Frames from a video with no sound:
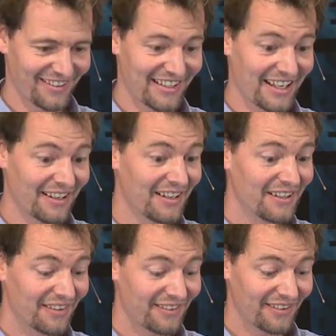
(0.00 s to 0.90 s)
okay,
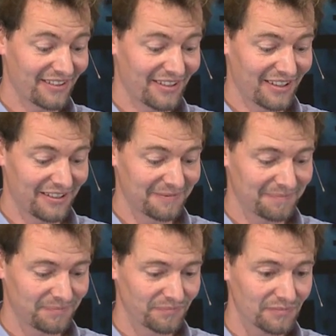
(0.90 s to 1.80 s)
so um,
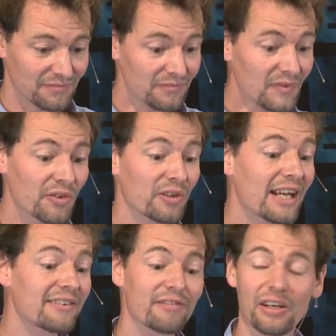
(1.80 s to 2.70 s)

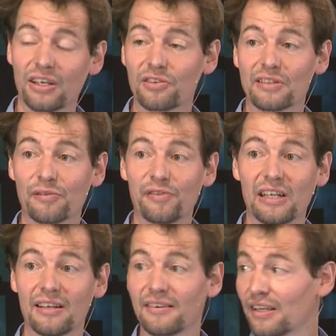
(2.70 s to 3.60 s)
that's a very interesting
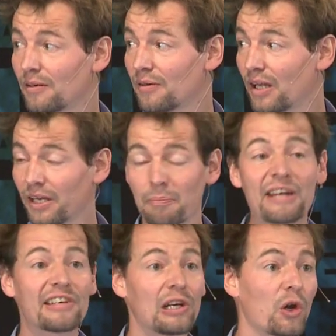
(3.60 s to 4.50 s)
field in, in
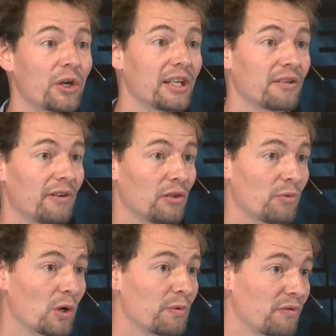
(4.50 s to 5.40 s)
machine learning where you
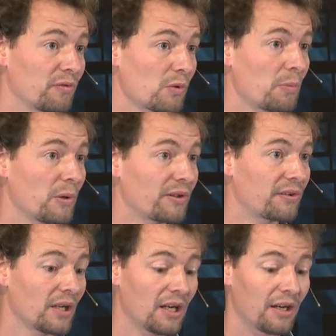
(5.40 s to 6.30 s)
work with robots,
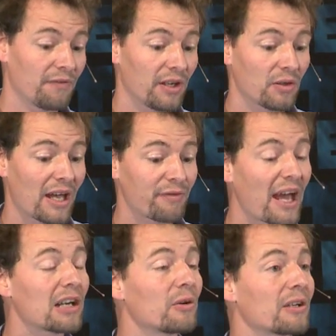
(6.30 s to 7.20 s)
where you have
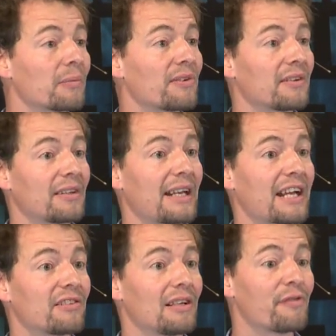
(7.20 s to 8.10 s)
algorithms that
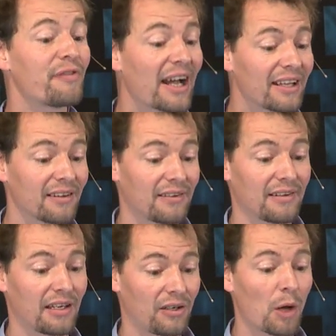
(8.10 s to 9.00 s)
actually find
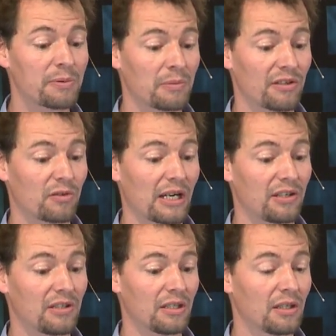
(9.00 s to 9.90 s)
an optimal
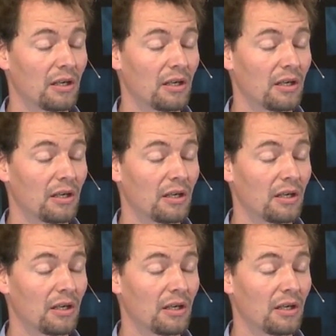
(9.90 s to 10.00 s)
strategy